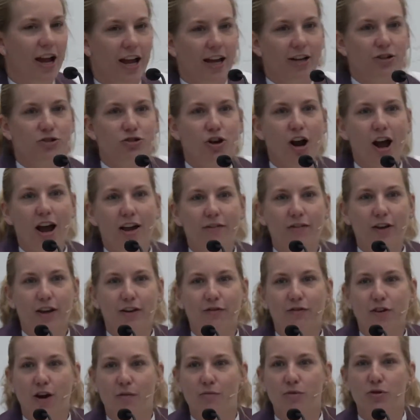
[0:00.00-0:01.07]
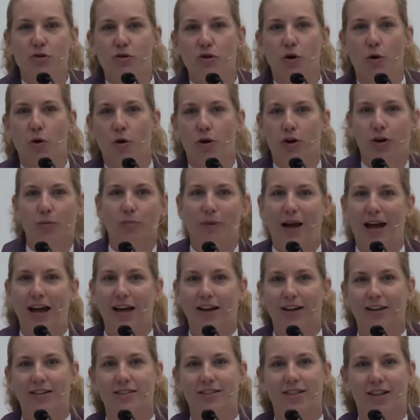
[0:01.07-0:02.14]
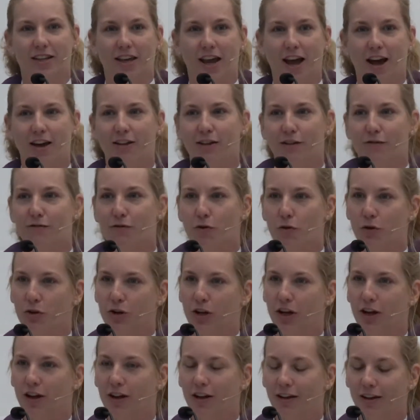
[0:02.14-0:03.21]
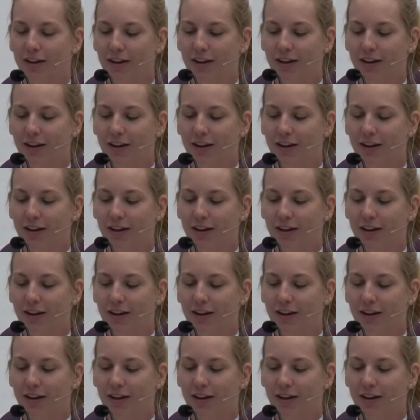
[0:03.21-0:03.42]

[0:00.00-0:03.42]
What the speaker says: and driving from New York back to California.